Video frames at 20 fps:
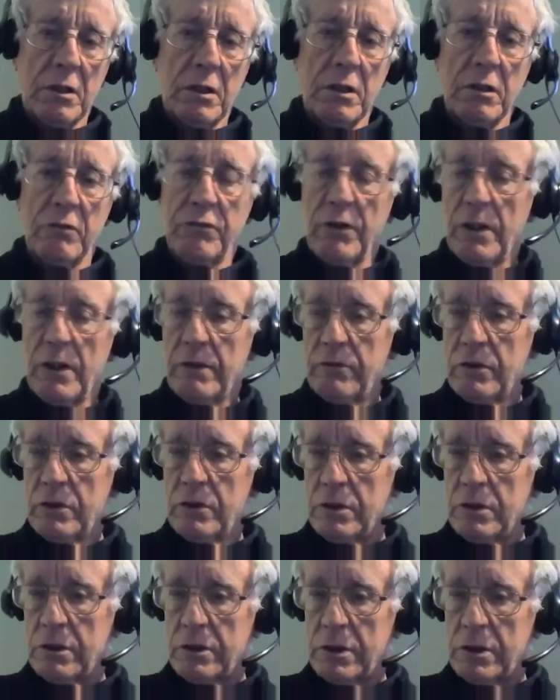In 5
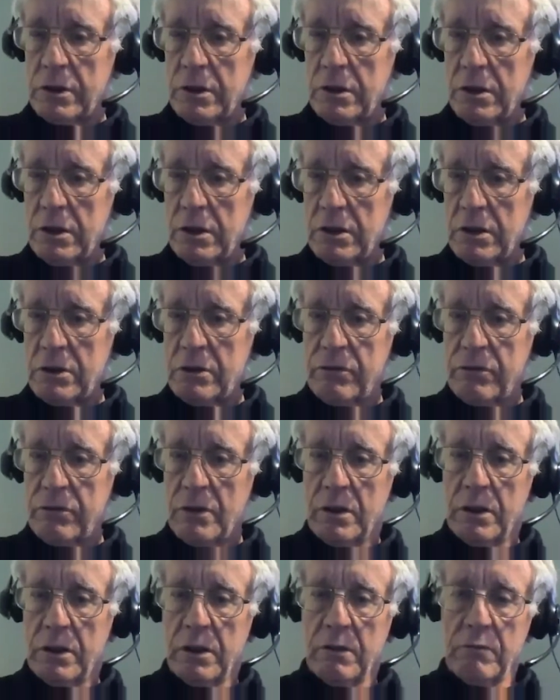years, in his
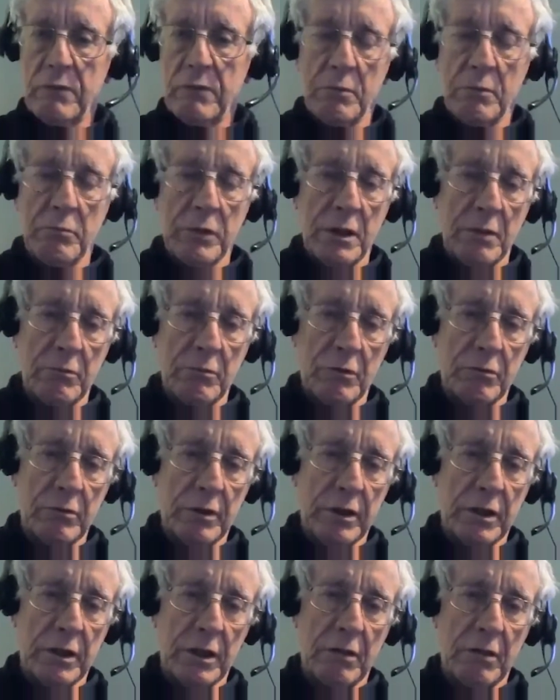Friday evening Bible
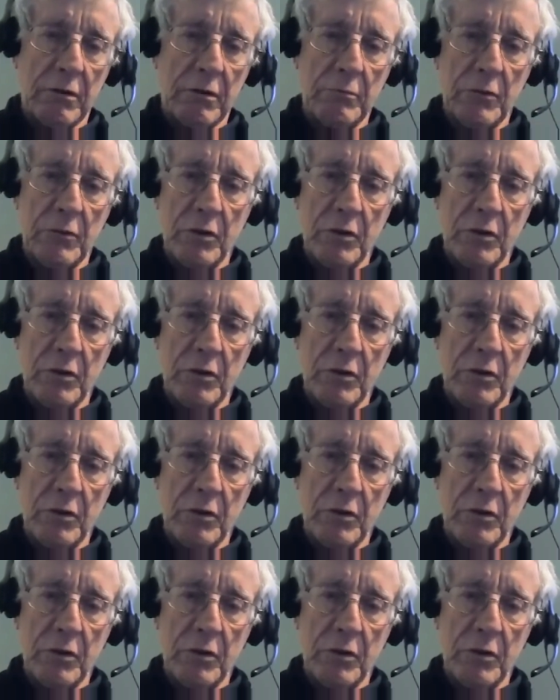reading,